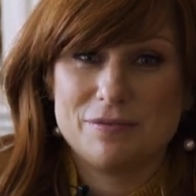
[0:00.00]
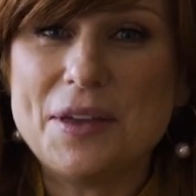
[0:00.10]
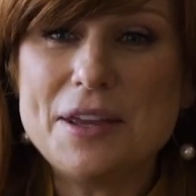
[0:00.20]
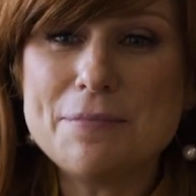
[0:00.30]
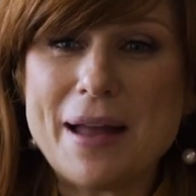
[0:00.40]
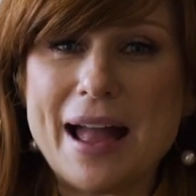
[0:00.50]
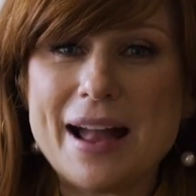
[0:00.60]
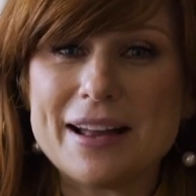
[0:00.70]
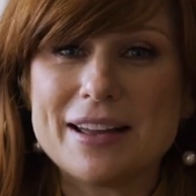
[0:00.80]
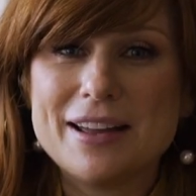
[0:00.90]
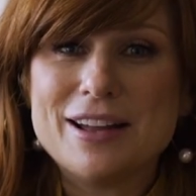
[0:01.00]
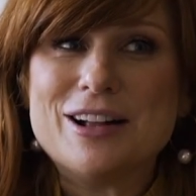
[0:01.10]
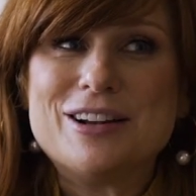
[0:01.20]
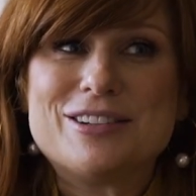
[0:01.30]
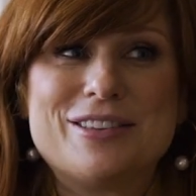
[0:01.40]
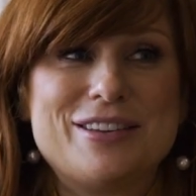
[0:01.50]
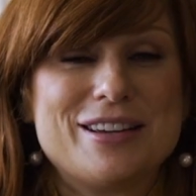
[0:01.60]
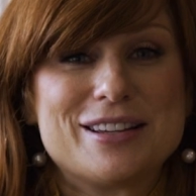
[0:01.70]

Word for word: Think back to the